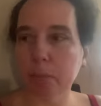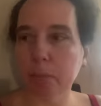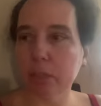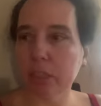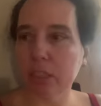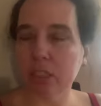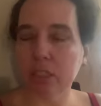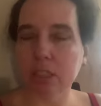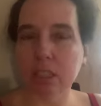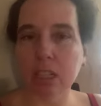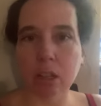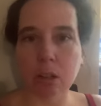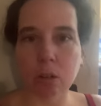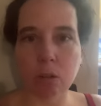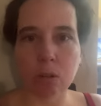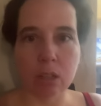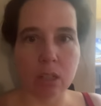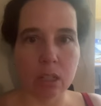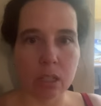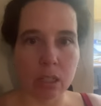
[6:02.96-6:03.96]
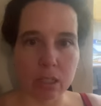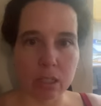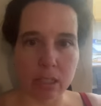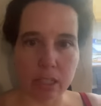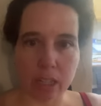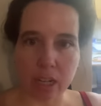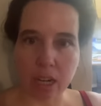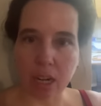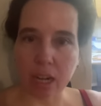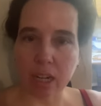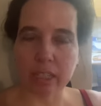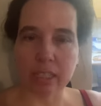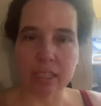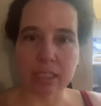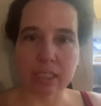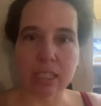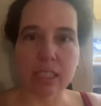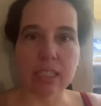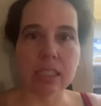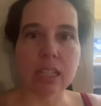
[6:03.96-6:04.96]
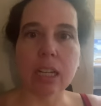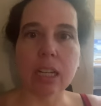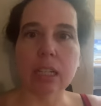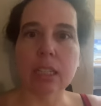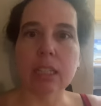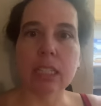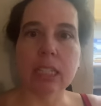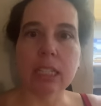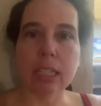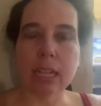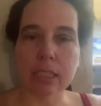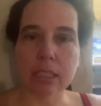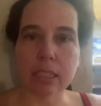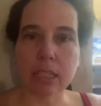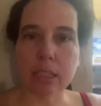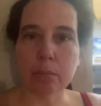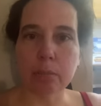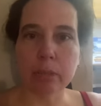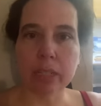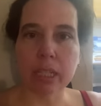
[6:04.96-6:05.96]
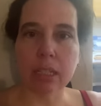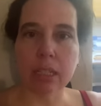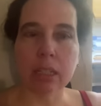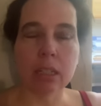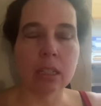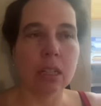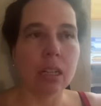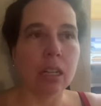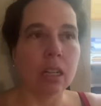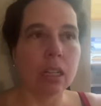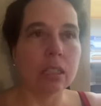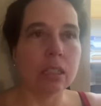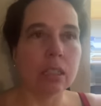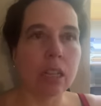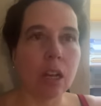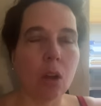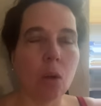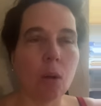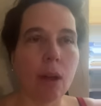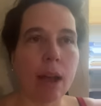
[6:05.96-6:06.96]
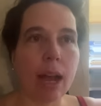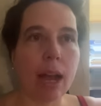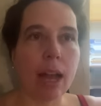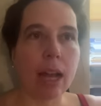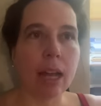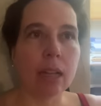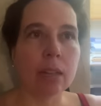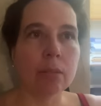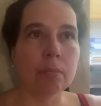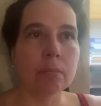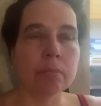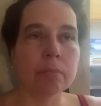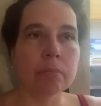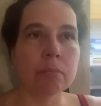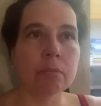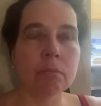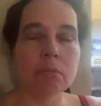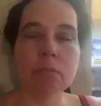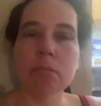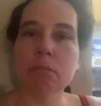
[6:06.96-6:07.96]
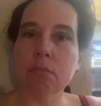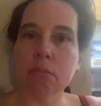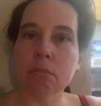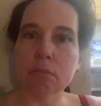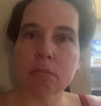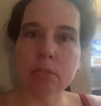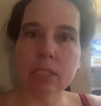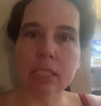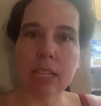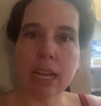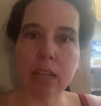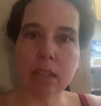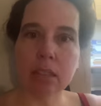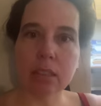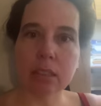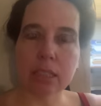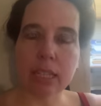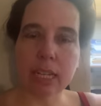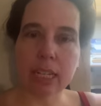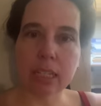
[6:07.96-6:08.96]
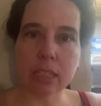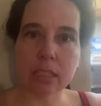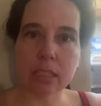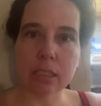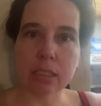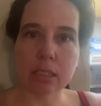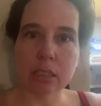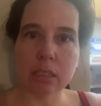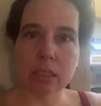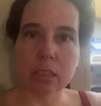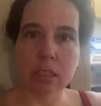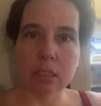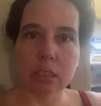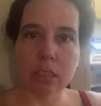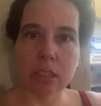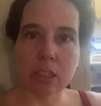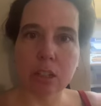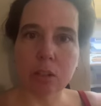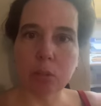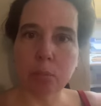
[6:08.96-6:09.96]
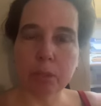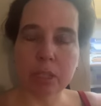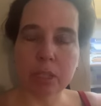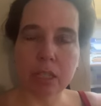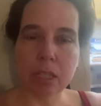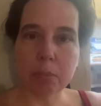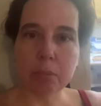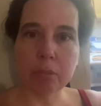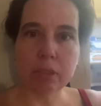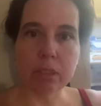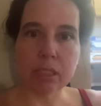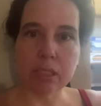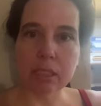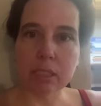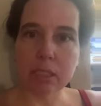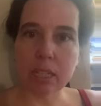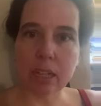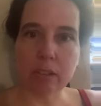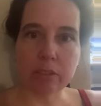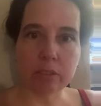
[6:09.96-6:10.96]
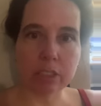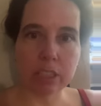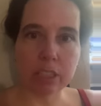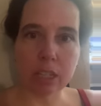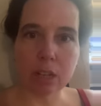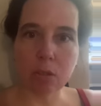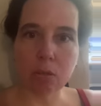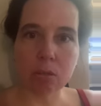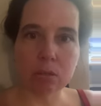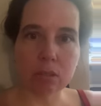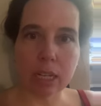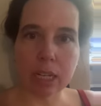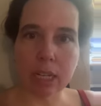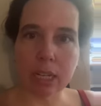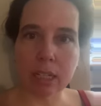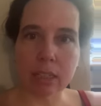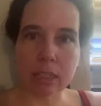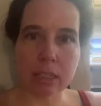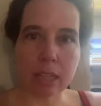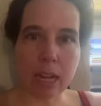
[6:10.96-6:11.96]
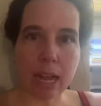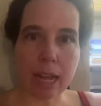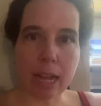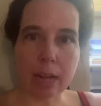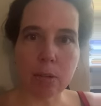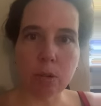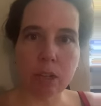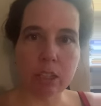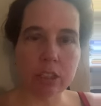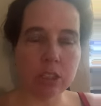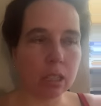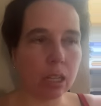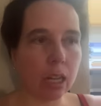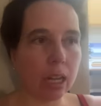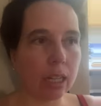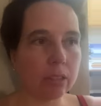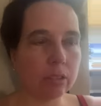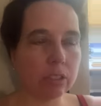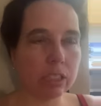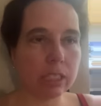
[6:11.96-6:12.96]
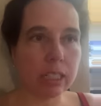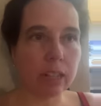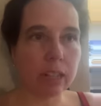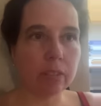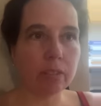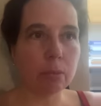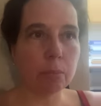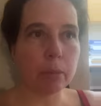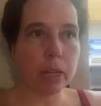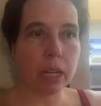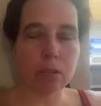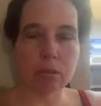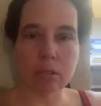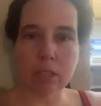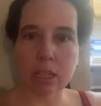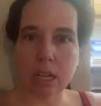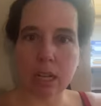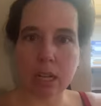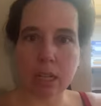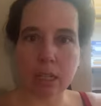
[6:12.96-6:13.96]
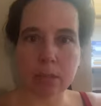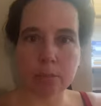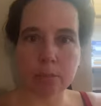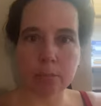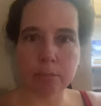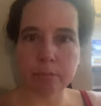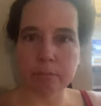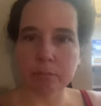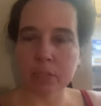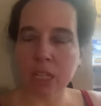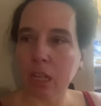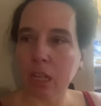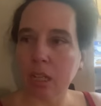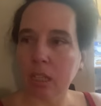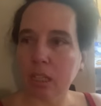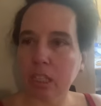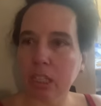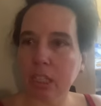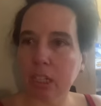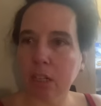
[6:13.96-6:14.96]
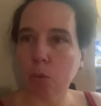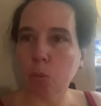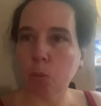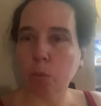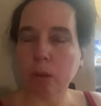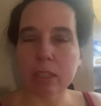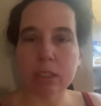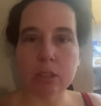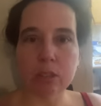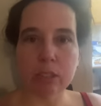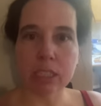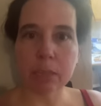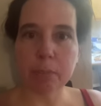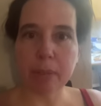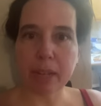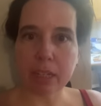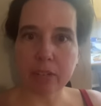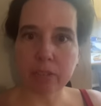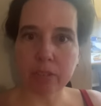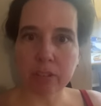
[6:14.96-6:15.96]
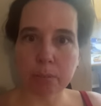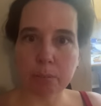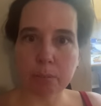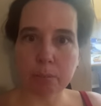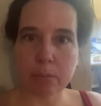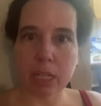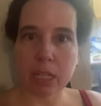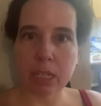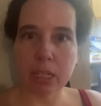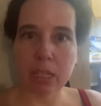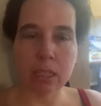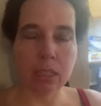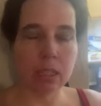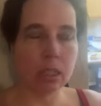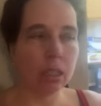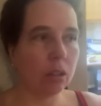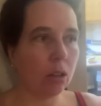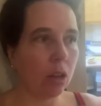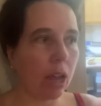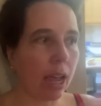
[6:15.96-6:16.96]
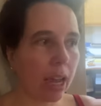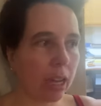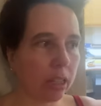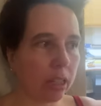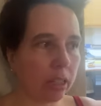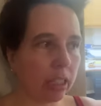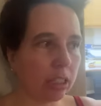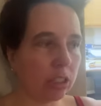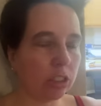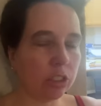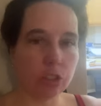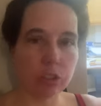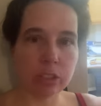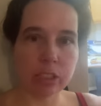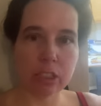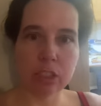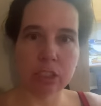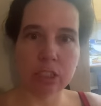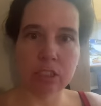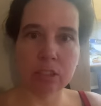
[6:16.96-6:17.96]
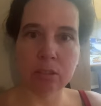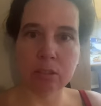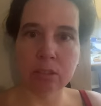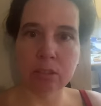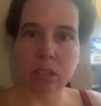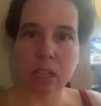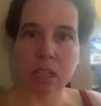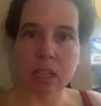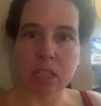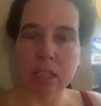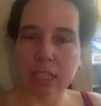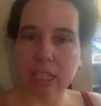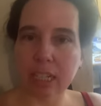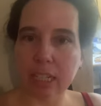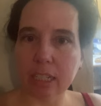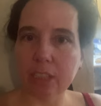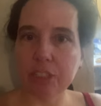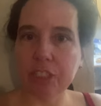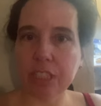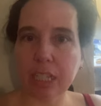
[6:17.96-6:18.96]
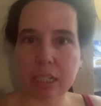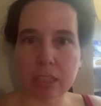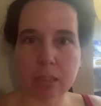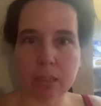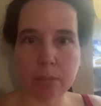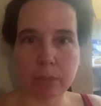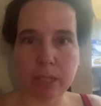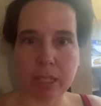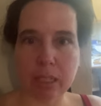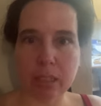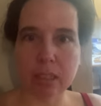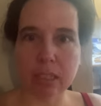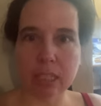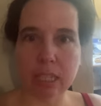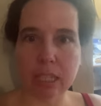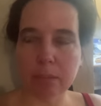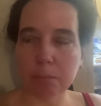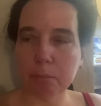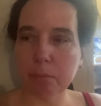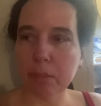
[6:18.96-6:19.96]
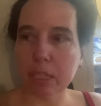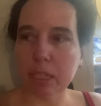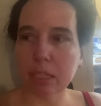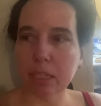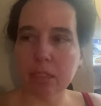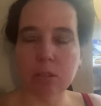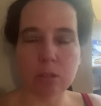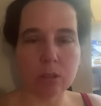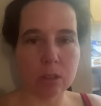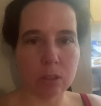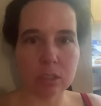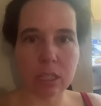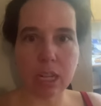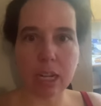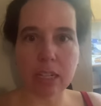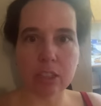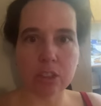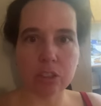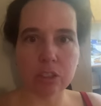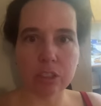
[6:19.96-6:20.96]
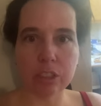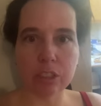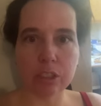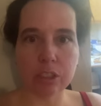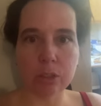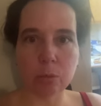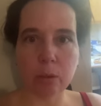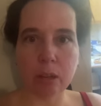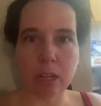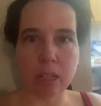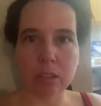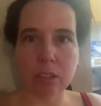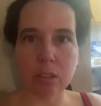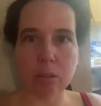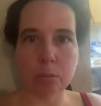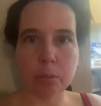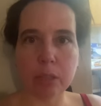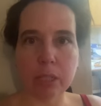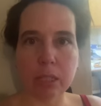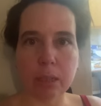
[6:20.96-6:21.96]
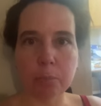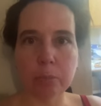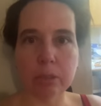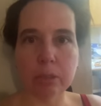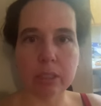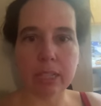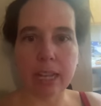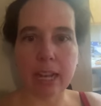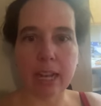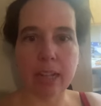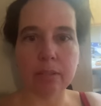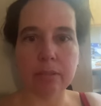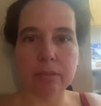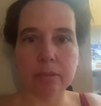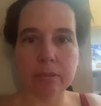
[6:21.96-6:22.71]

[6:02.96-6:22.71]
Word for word: but you know, their heart is as ugly as can be. So, um, yeah, ladies, don't put up with this stuff. Don't. And I watch a lot of stuff about, um, you know, what to expect from men, how they should treat you. Get a gentleman. Get a man who knows how to treat you well. Don't put up with that.